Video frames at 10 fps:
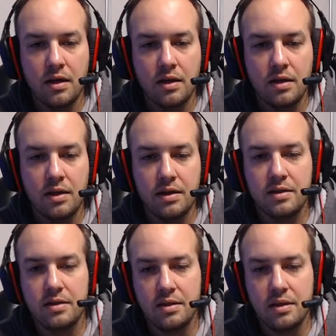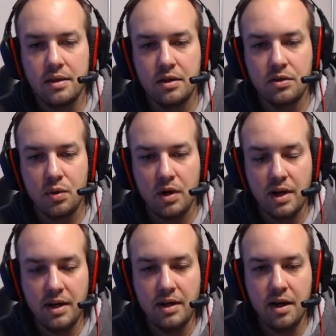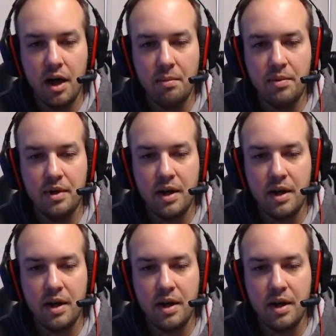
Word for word: this is where it ended up.